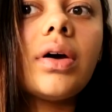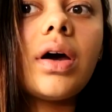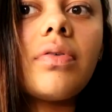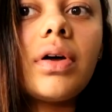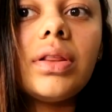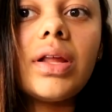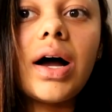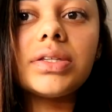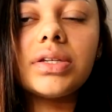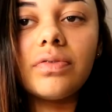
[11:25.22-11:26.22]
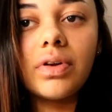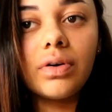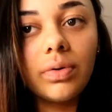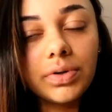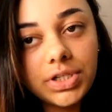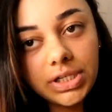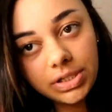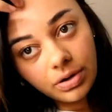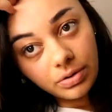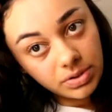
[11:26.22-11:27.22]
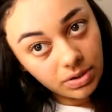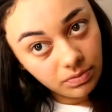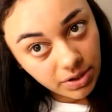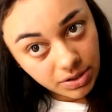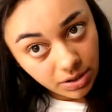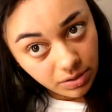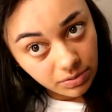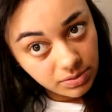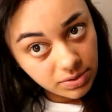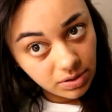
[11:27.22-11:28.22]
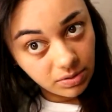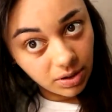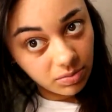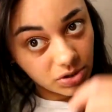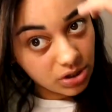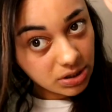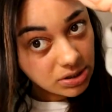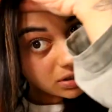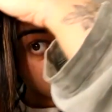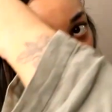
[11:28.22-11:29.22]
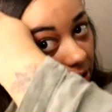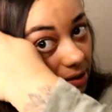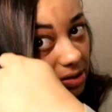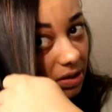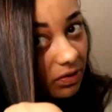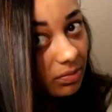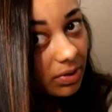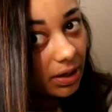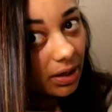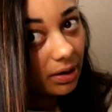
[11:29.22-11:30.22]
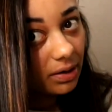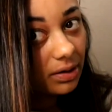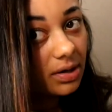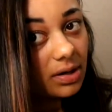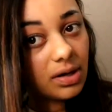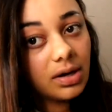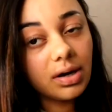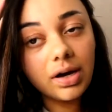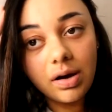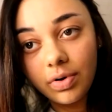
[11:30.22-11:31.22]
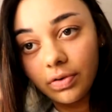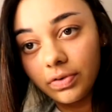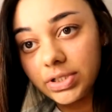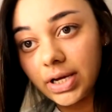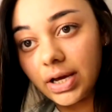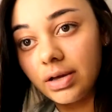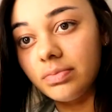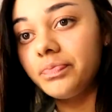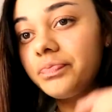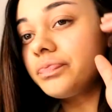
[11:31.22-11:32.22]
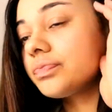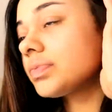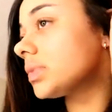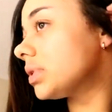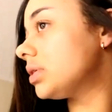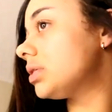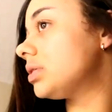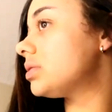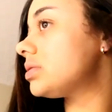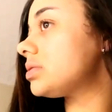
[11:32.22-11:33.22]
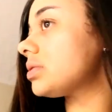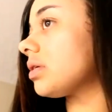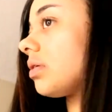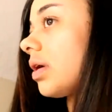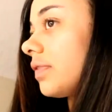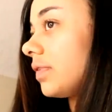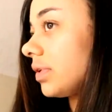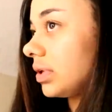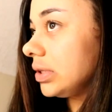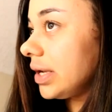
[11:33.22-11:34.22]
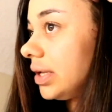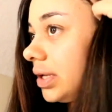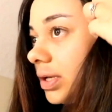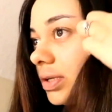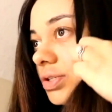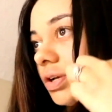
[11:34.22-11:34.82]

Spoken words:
I've had lots of like orangey tones and red tones and like magenta and like stuff in my hair over time. So I feel like lightening it in